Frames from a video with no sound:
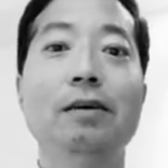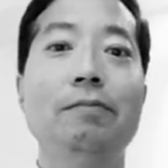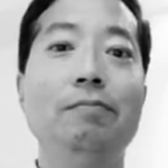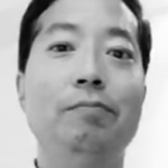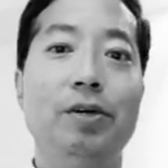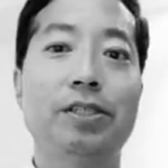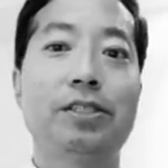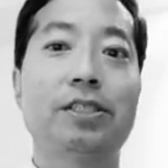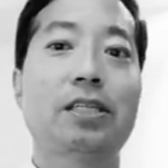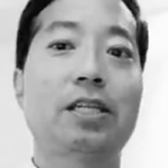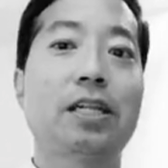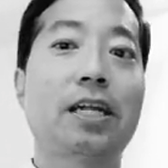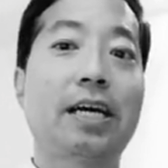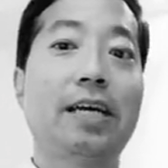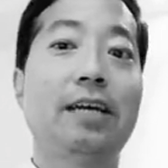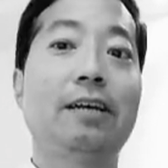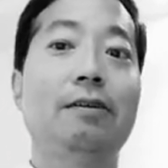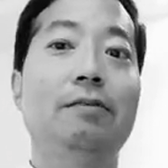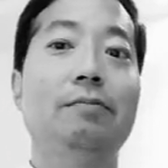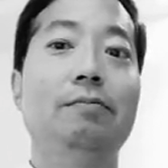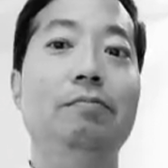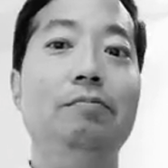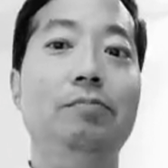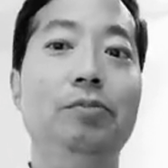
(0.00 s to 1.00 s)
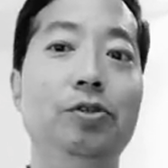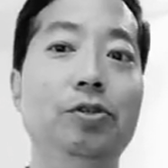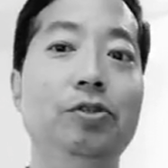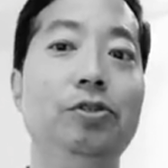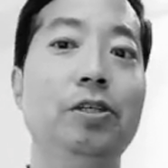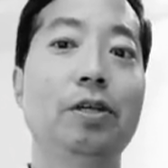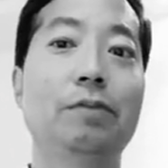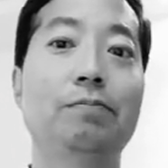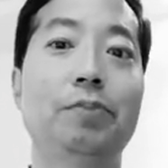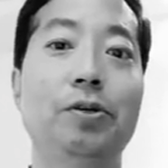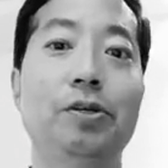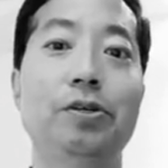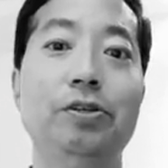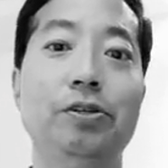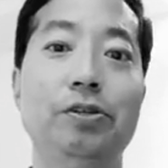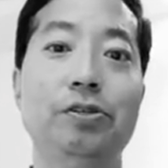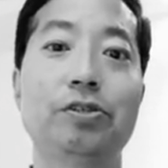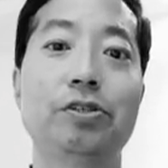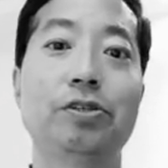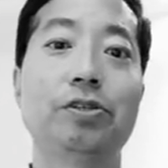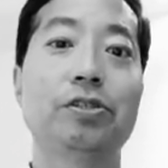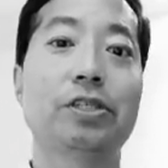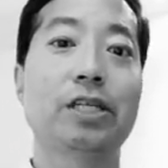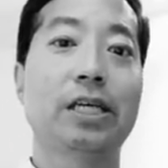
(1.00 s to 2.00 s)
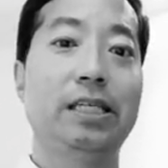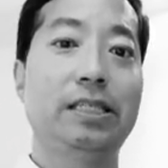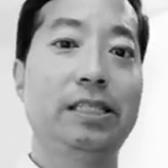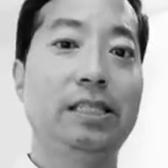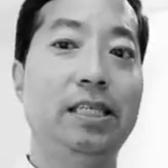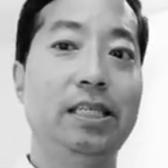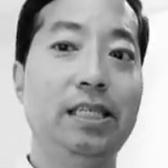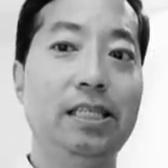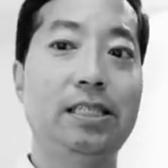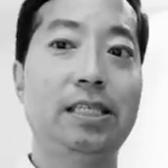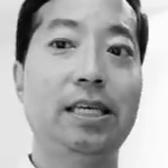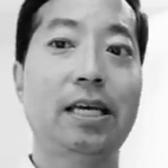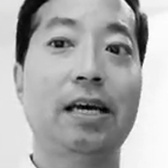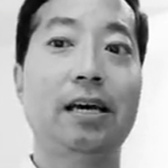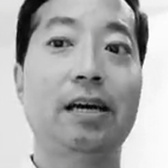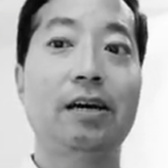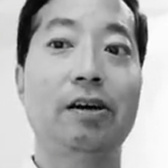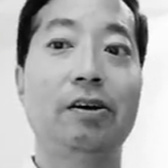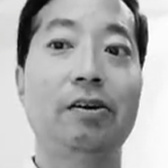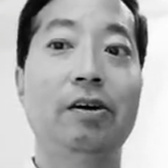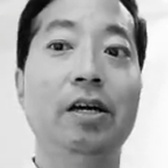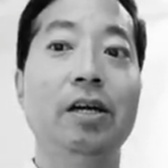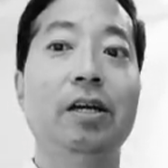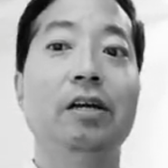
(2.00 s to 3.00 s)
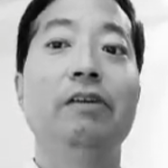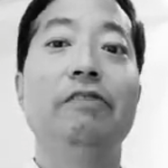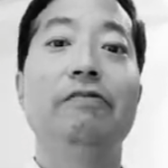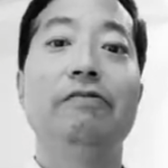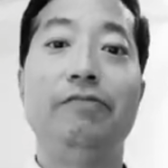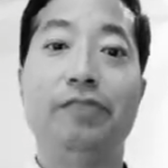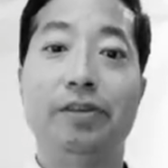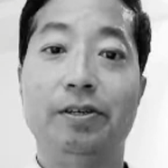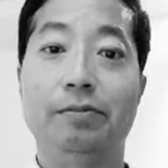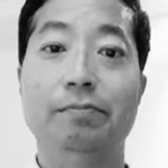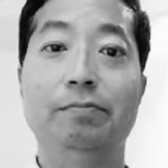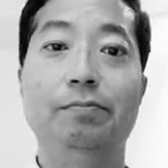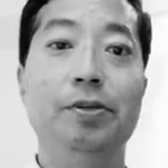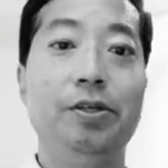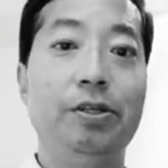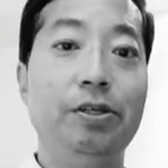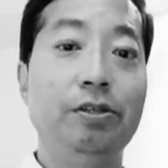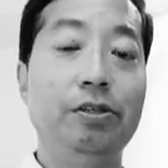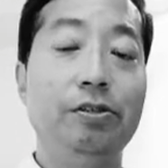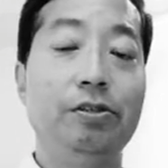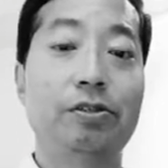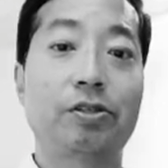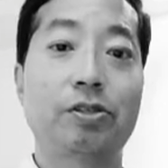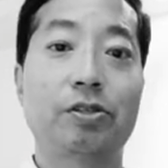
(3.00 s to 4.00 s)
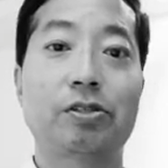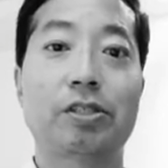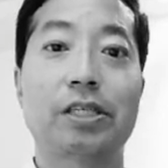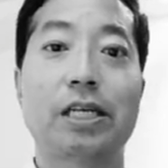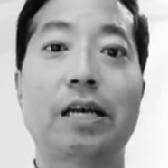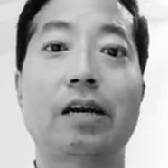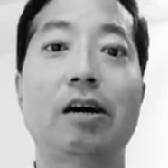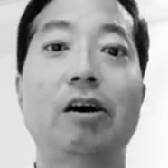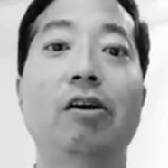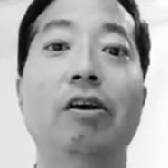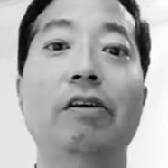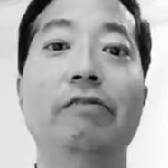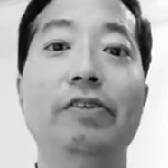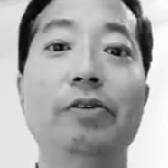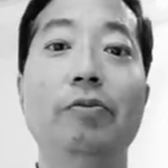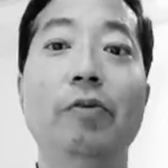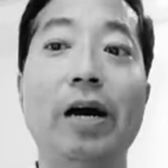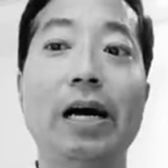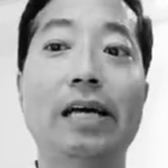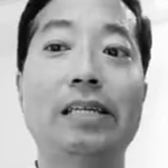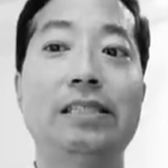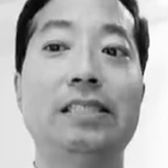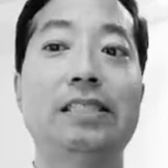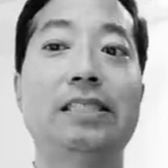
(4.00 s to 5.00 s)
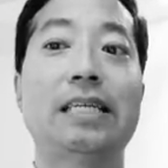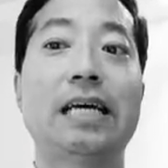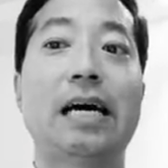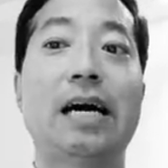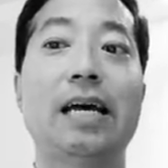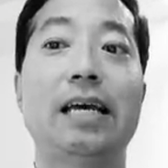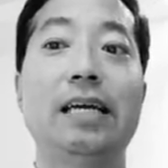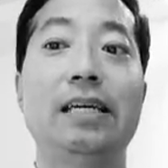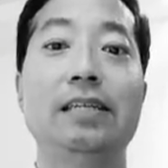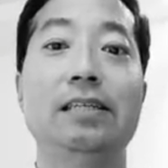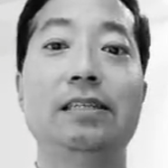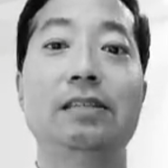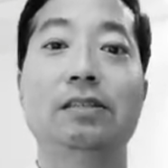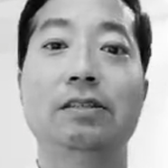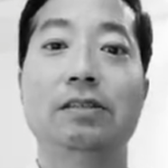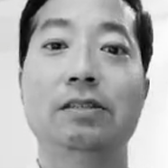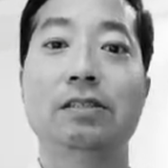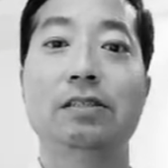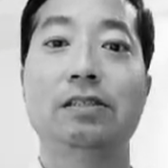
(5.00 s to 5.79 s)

much like music producers like Detail, film producers like Harvey Weinstein.